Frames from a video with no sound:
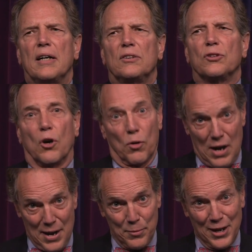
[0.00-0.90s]

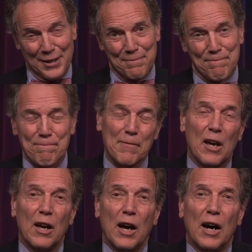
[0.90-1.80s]
So I'm running.
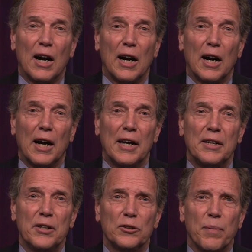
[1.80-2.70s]

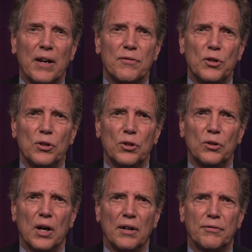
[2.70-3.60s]
And here's my
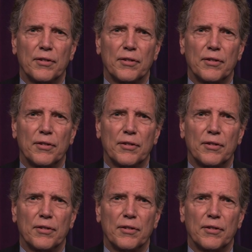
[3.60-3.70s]
view